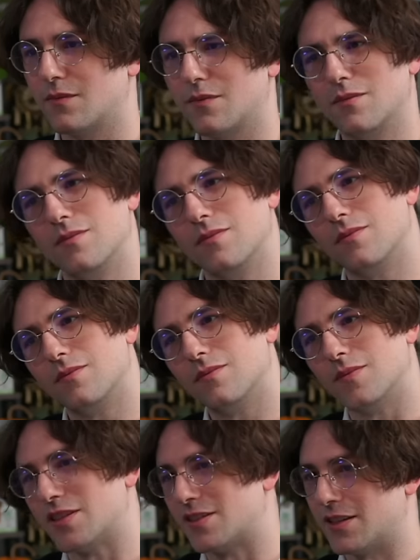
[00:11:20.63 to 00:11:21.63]
and
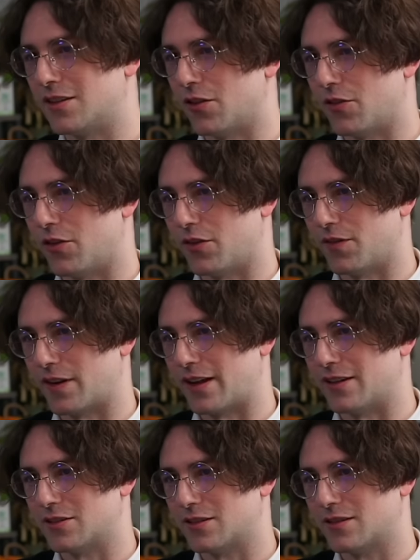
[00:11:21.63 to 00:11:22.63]
then still no
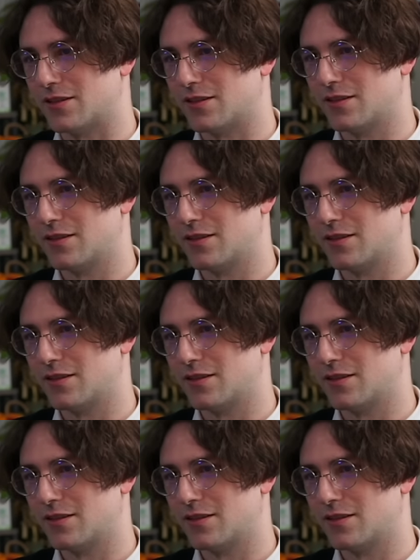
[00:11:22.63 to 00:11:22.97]
notification. Yeah, still